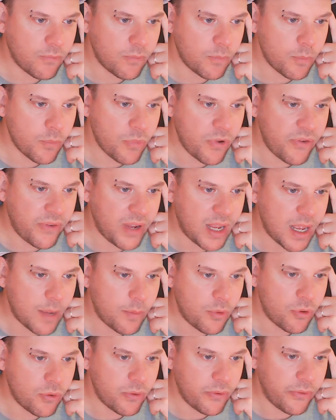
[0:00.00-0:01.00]
Moving our
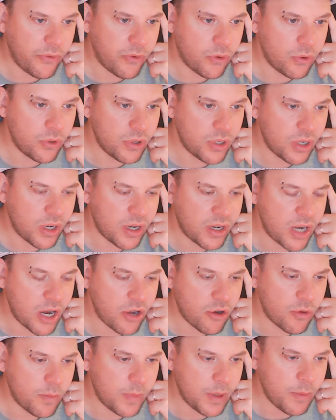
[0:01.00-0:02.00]
pawn forward. I don't
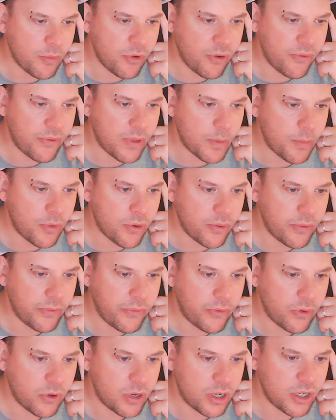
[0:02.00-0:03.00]
normally move the pawn
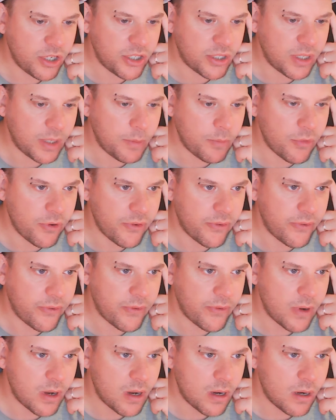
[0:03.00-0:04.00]
forward. I usually move
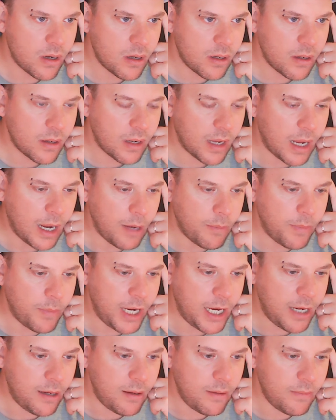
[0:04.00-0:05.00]
and
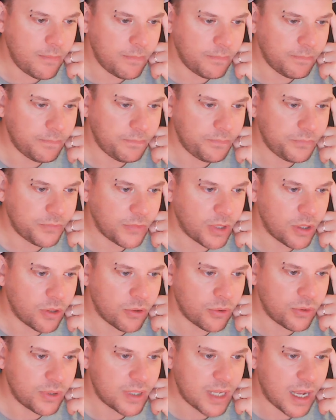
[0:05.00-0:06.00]
pin,
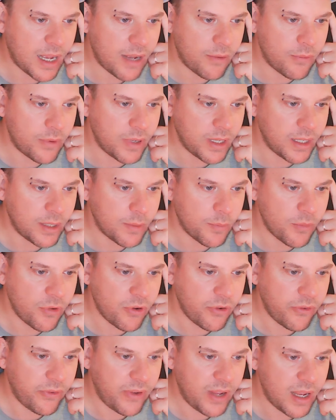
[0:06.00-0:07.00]
or start wanting to
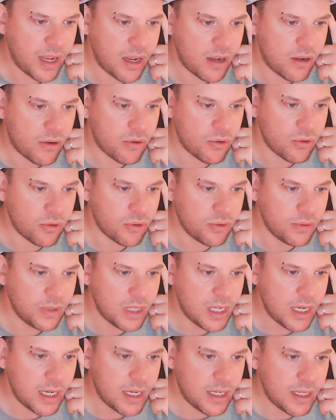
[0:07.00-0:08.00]
move here, or
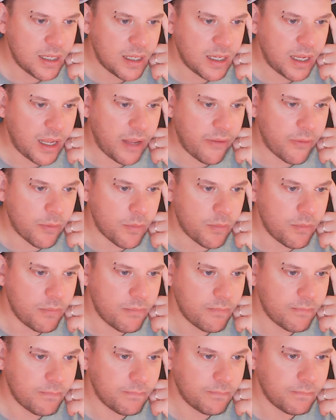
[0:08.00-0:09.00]
even
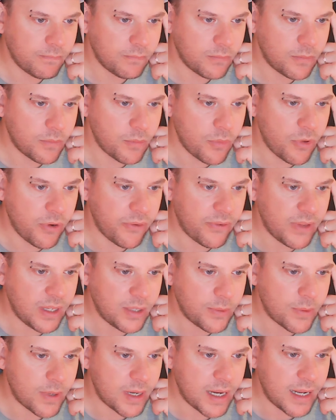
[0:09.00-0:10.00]
move
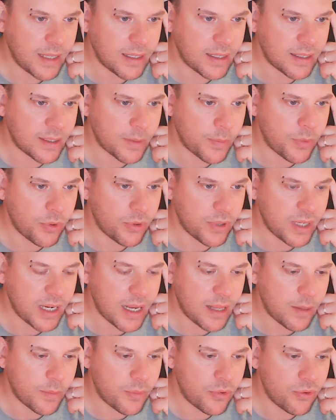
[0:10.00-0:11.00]
this one out to support the
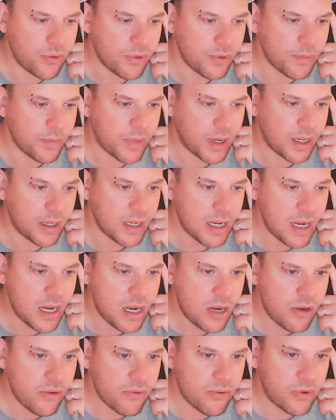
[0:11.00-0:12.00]
other pawn. But
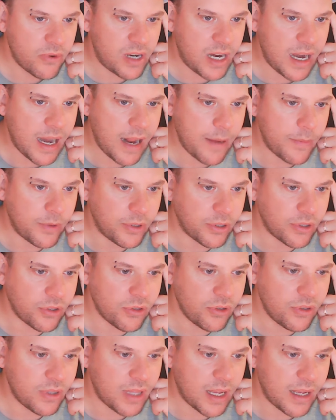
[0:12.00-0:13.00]
we're unable to
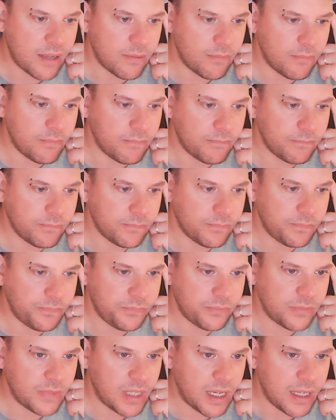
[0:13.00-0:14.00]
do that
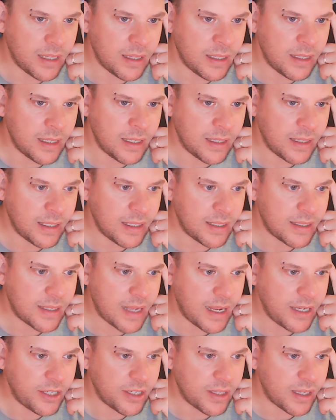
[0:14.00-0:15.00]
at this
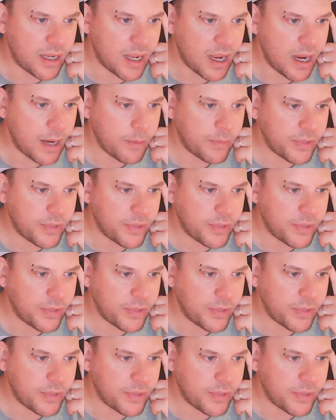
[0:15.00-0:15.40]
stage of the game,